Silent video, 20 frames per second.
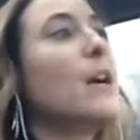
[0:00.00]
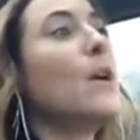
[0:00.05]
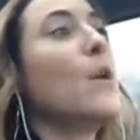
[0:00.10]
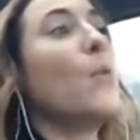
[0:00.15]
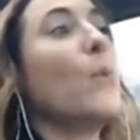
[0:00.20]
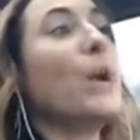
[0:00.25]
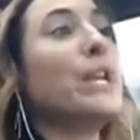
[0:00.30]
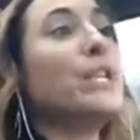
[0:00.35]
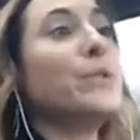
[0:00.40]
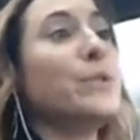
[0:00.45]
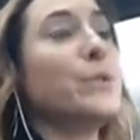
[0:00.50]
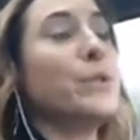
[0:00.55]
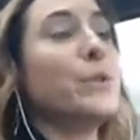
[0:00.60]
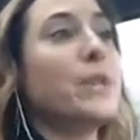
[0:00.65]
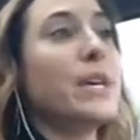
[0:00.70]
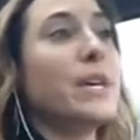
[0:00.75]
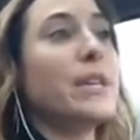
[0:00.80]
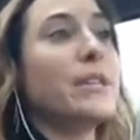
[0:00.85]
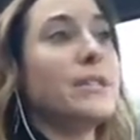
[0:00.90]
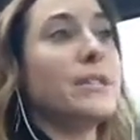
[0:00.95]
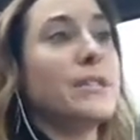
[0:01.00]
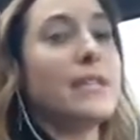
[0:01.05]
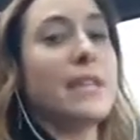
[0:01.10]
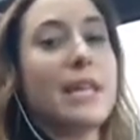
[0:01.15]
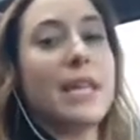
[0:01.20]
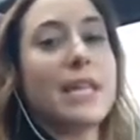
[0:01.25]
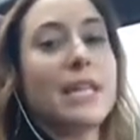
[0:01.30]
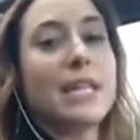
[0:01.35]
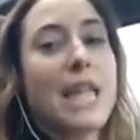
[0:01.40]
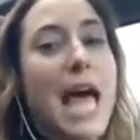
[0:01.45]
When you do this,
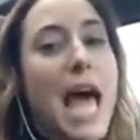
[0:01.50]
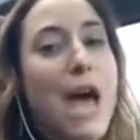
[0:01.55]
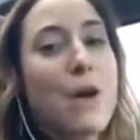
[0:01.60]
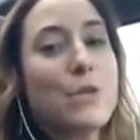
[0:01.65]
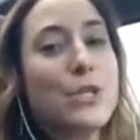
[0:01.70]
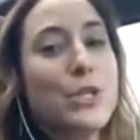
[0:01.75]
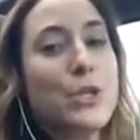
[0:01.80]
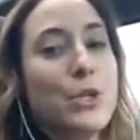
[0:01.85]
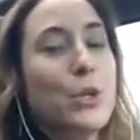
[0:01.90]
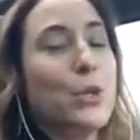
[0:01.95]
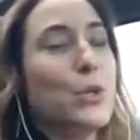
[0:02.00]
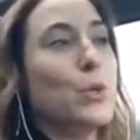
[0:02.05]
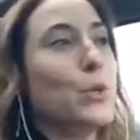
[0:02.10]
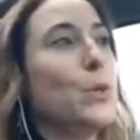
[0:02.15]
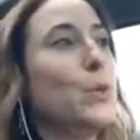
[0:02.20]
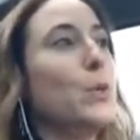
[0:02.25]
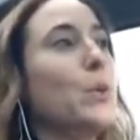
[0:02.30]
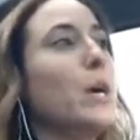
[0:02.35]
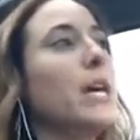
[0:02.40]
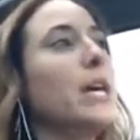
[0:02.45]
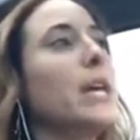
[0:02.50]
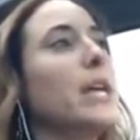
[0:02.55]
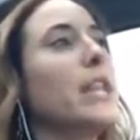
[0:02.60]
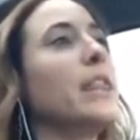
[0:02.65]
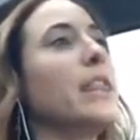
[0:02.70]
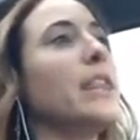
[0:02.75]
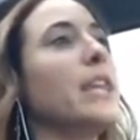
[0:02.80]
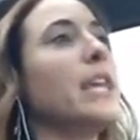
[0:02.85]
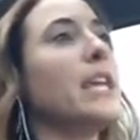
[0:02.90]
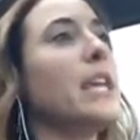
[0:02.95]
it allows you
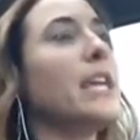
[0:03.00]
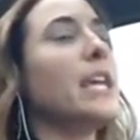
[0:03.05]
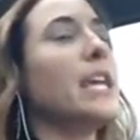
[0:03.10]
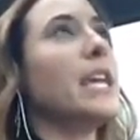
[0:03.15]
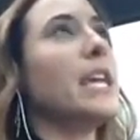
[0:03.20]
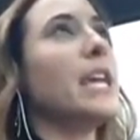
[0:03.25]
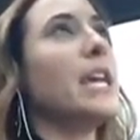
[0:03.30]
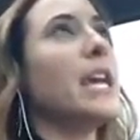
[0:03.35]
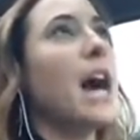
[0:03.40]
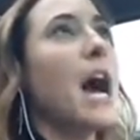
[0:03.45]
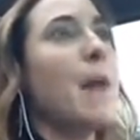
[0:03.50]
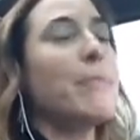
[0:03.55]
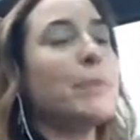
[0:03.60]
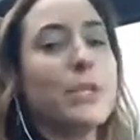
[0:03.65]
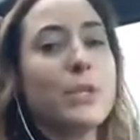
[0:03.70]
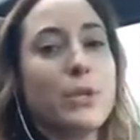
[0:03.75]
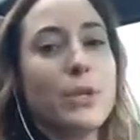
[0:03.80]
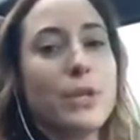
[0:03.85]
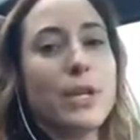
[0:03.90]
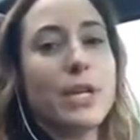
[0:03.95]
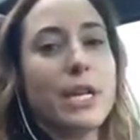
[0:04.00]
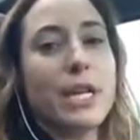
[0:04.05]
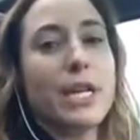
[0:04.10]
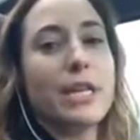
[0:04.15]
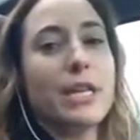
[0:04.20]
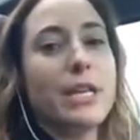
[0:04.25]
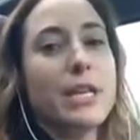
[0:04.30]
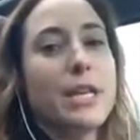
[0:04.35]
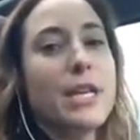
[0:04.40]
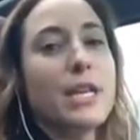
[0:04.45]
the
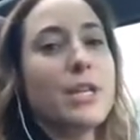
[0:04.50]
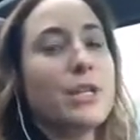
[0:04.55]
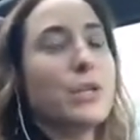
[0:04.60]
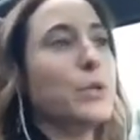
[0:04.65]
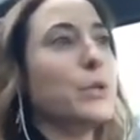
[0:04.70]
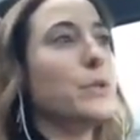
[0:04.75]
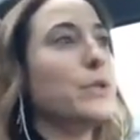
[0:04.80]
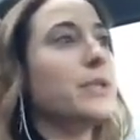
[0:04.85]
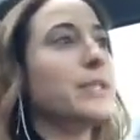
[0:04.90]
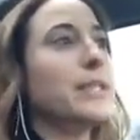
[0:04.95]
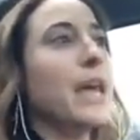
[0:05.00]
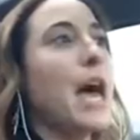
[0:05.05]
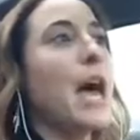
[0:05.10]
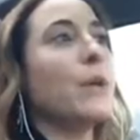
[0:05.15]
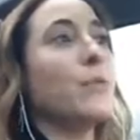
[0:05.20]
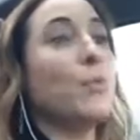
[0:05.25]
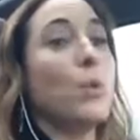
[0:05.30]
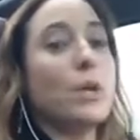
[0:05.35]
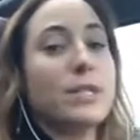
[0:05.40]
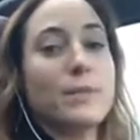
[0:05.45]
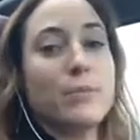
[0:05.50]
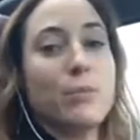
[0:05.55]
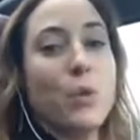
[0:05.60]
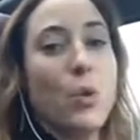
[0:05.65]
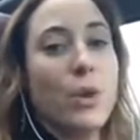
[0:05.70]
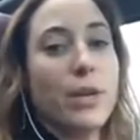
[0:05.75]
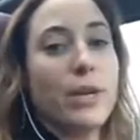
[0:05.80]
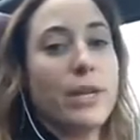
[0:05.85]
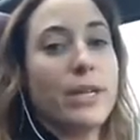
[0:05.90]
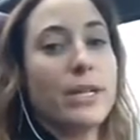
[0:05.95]
opportunity to decide what's
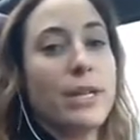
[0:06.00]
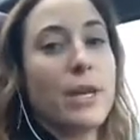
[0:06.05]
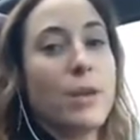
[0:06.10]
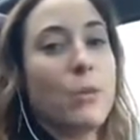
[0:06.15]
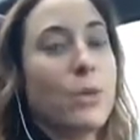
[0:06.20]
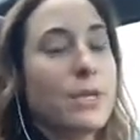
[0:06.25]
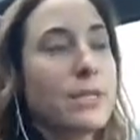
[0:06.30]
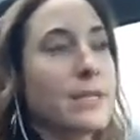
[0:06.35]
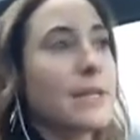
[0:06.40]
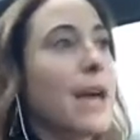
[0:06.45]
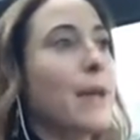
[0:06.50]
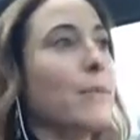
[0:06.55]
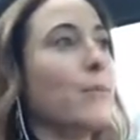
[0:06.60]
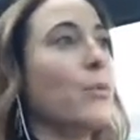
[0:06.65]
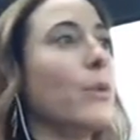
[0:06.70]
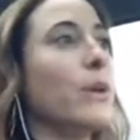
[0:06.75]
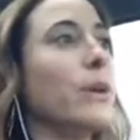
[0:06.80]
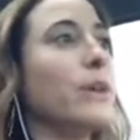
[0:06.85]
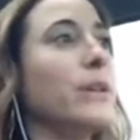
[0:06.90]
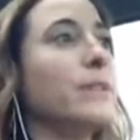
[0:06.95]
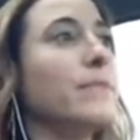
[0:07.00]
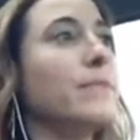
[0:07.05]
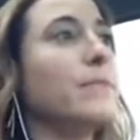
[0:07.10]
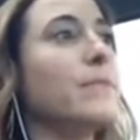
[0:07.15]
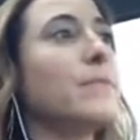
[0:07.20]
important and what's not important.